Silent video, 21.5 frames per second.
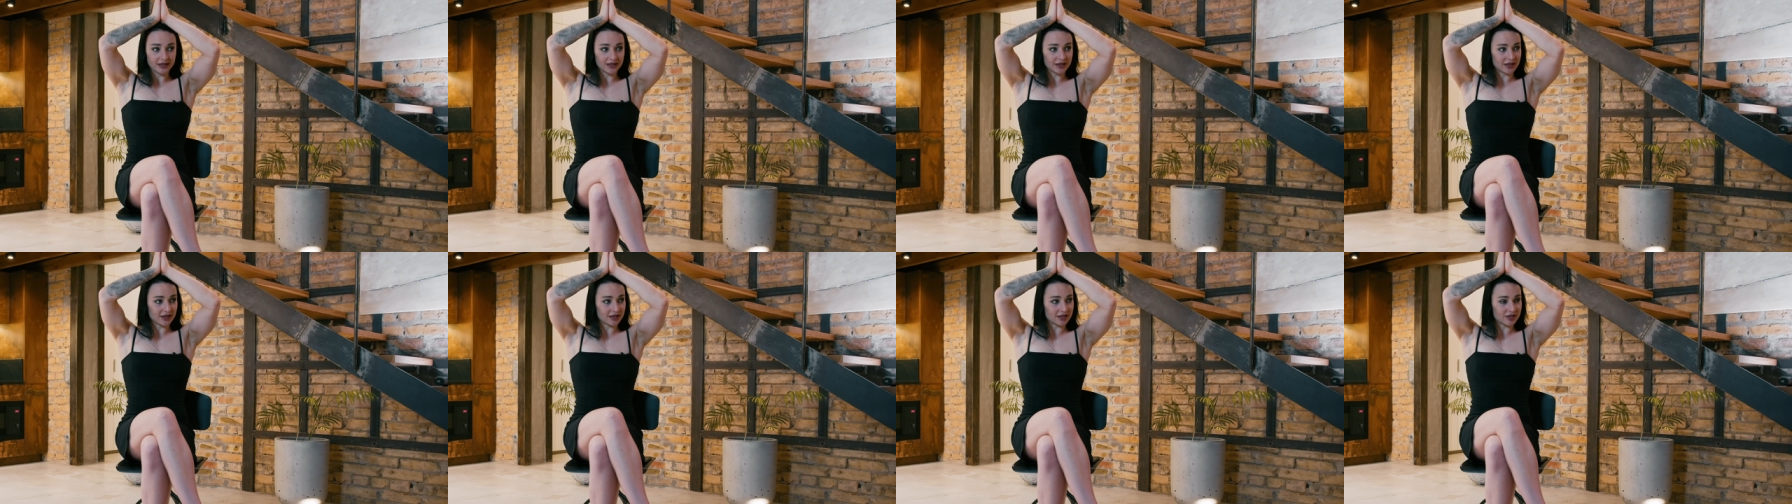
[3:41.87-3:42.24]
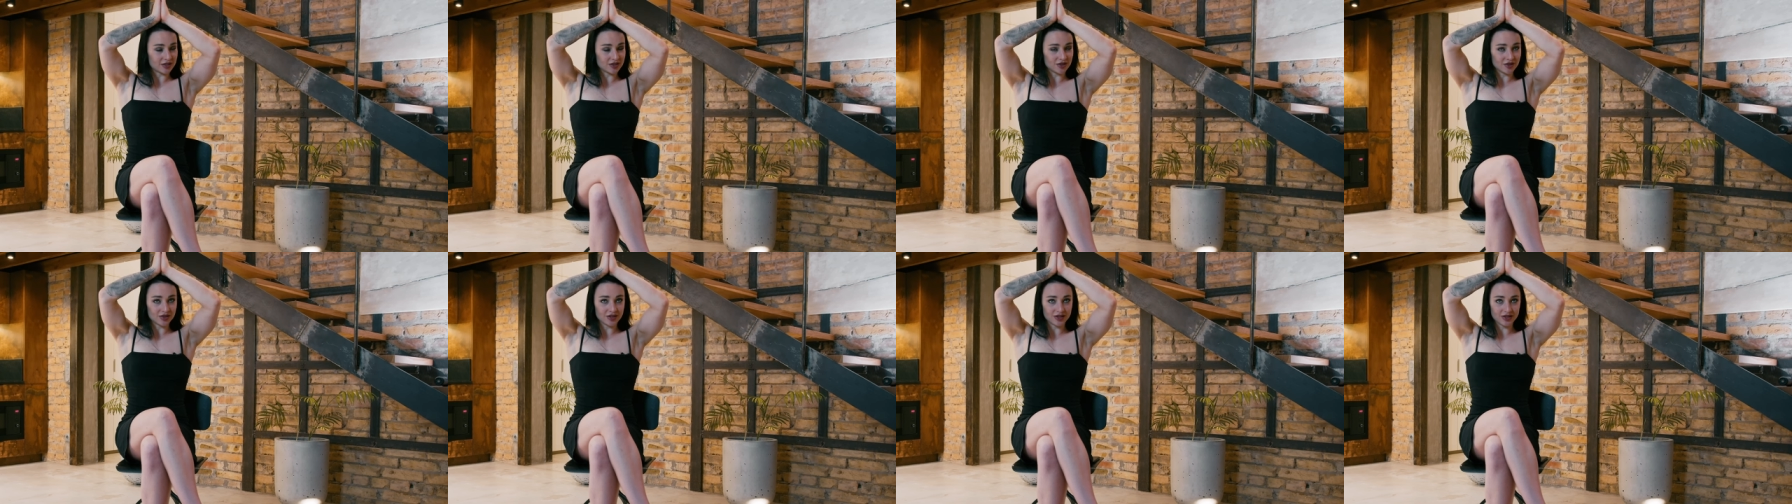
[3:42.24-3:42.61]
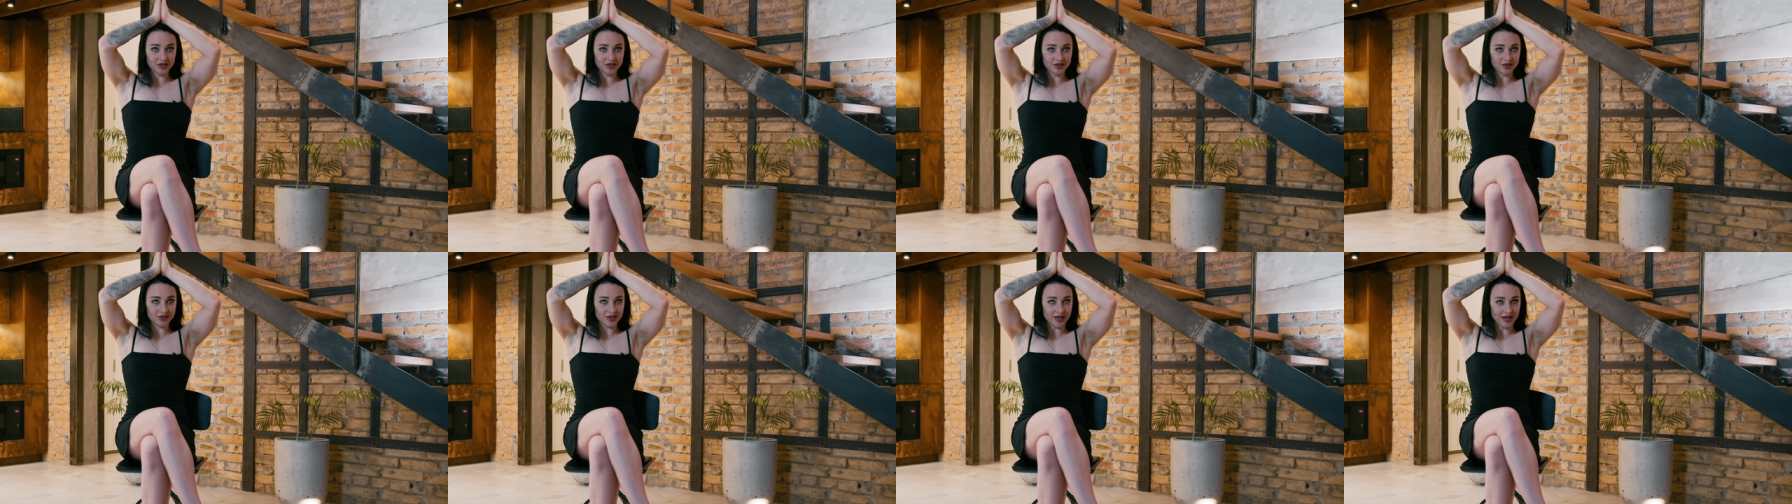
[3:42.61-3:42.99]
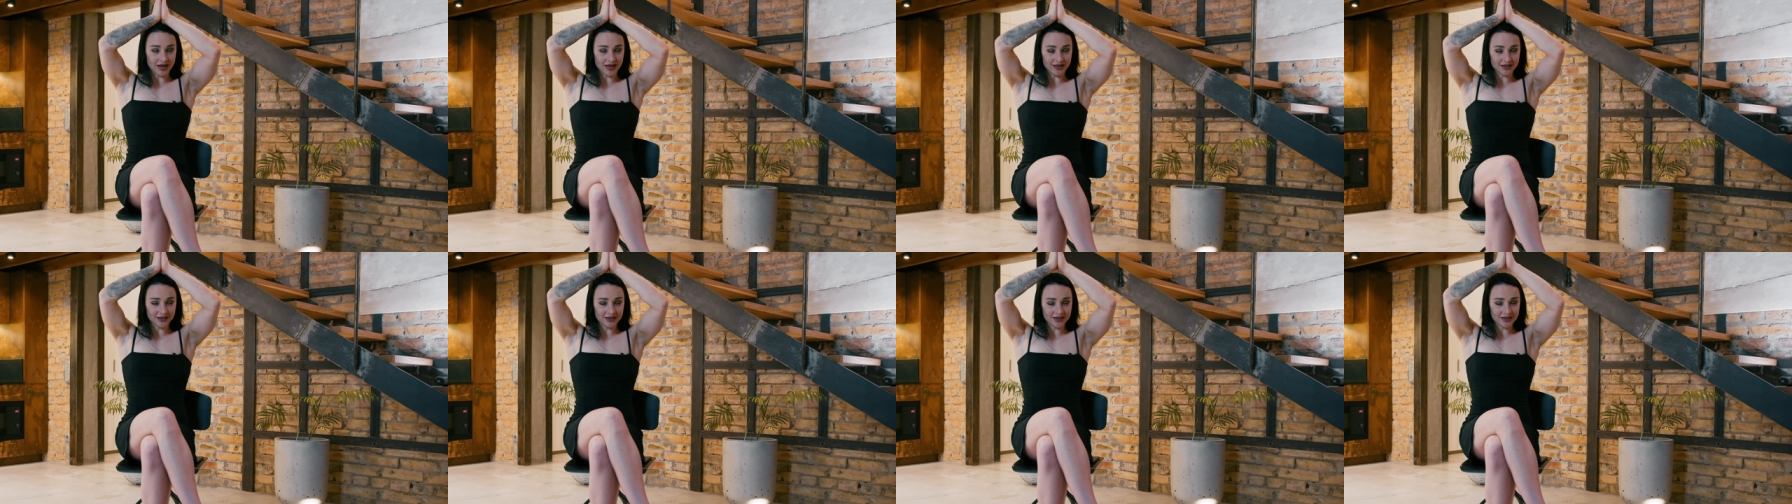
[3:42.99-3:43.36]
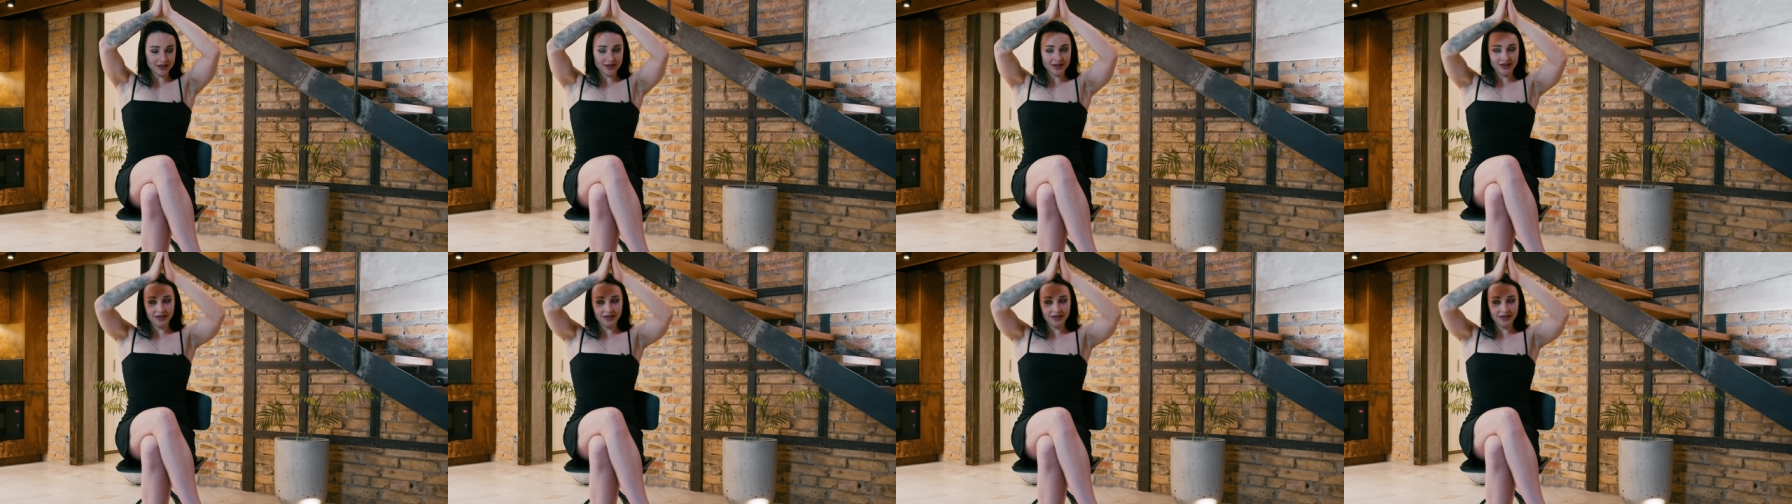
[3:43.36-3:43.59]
They shouldn't do that